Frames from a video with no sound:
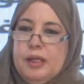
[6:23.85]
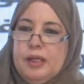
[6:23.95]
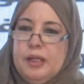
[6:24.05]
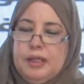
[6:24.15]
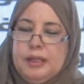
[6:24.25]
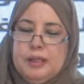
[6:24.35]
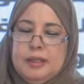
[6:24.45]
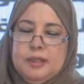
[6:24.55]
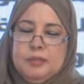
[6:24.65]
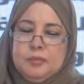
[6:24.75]
going to
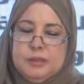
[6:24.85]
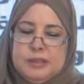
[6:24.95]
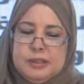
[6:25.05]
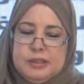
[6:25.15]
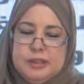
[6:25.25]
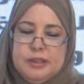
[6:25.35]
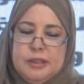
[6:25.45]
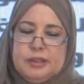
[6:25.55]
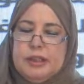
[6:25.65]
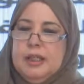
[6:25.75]
update you on the
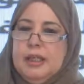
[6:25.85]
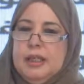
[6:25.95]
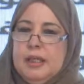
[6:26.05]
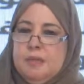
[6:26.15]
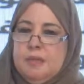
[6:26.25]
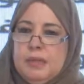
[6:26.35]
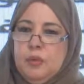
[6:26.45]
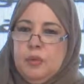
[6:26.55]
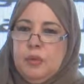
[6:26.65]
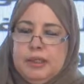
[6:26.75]
most recent
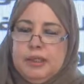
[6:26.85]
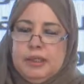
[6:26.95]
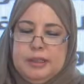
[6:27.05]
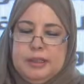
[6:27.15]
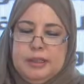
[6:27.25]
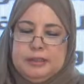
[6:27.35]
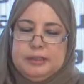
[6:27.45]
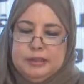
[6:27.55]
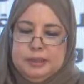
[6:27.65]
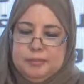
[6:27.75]

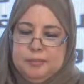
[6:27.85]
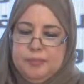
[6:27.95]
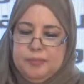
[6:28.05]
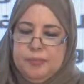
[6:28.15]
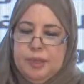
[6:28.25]
updates regarding the